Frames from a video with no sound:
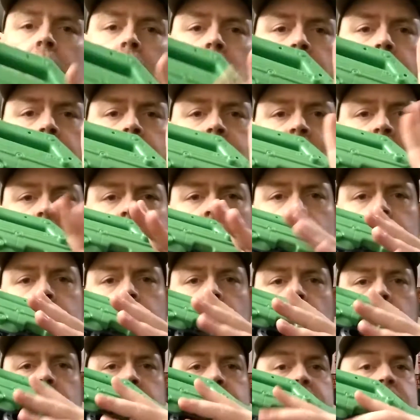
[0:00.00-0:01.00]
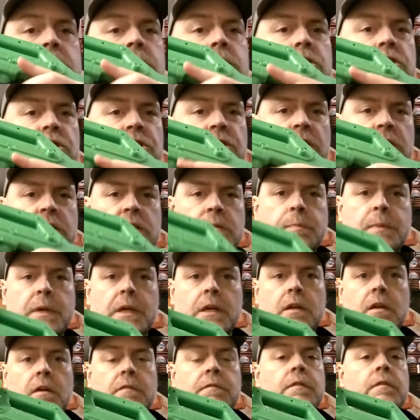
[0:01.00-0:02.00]
This handguard is just big
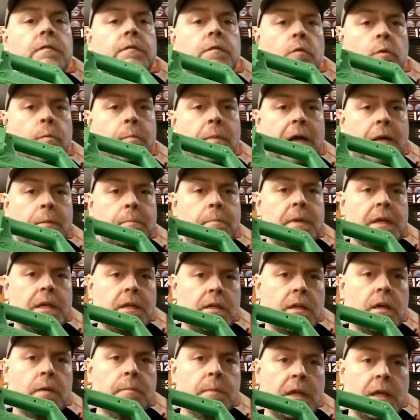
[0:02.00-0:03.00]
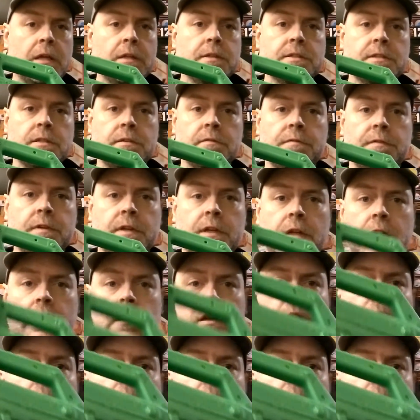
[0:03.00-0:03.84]
enough for my big dumb hands to fit in.